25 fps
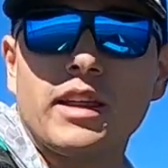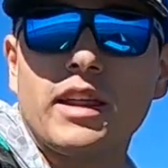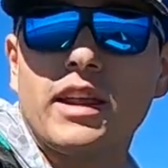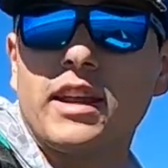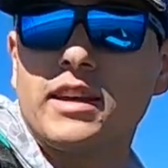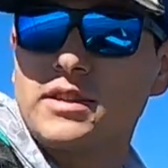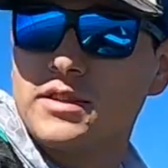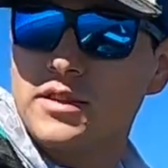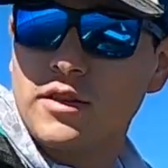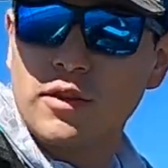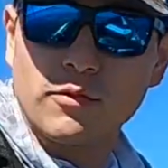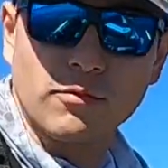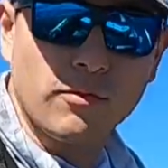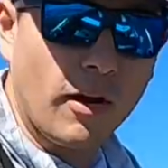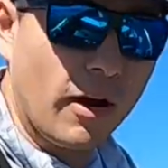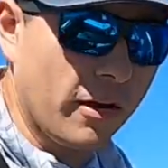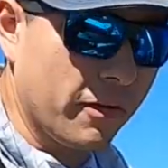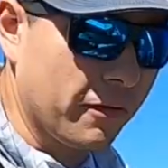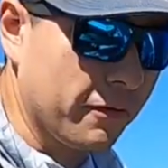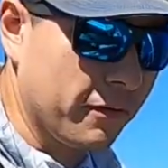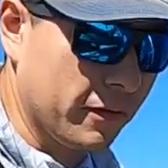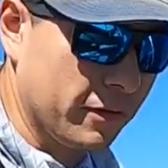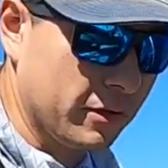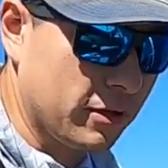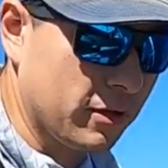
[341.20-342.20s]
it as the
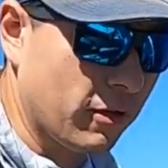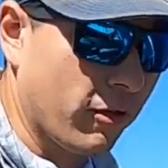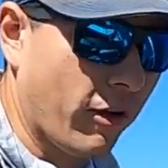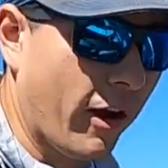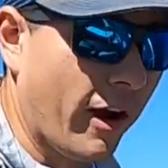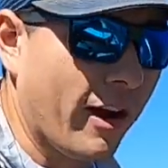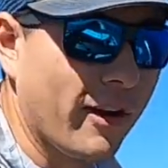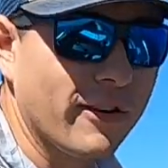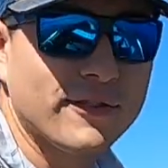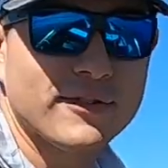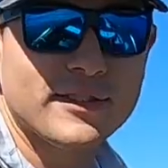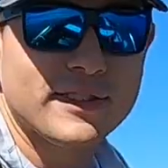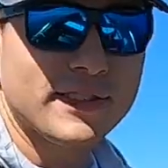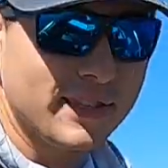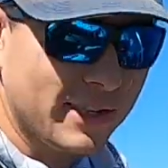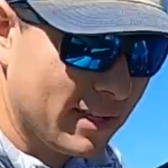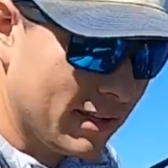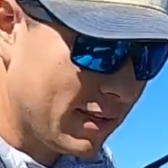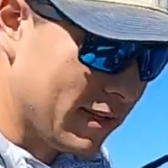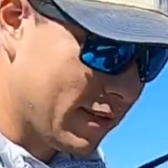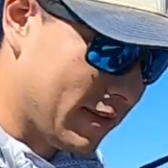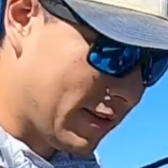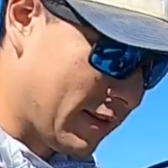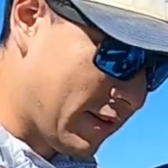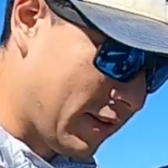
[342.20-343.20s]
Rockfish grounds
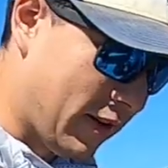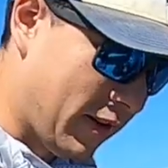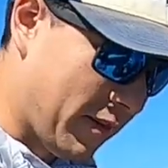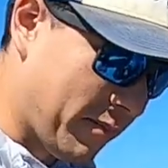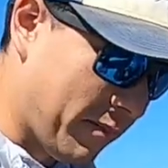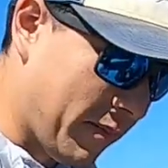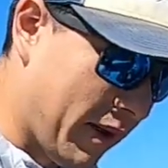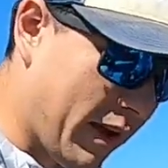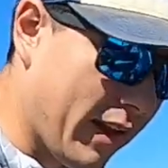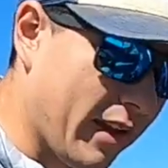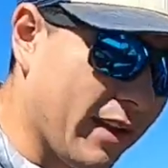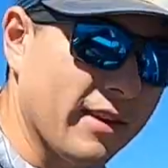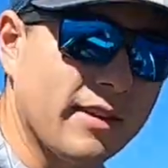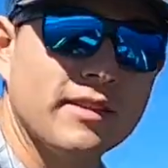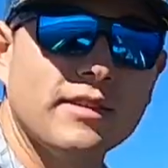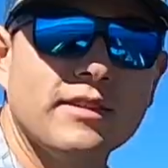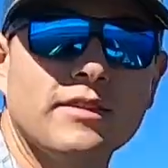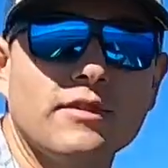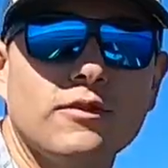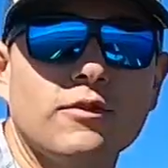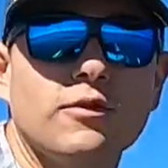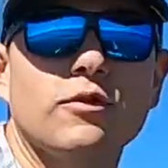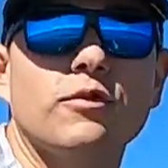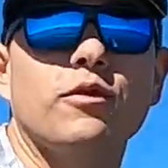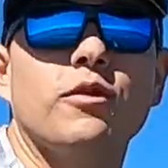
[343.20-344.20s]
on my
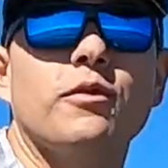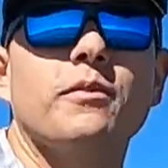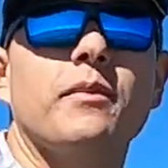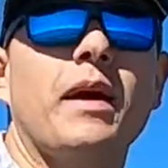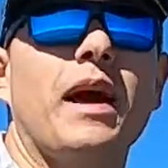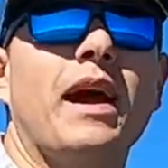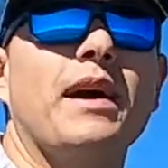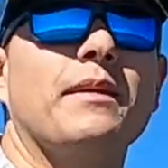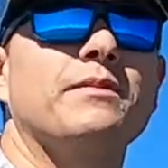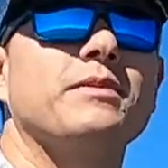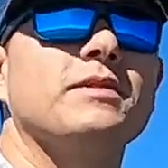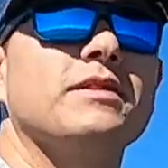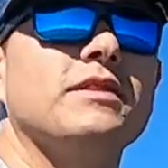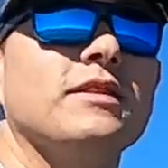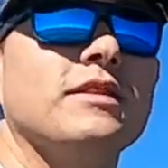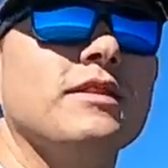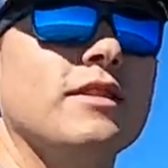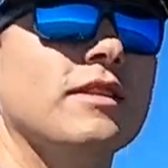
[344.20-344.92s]
Google Maps.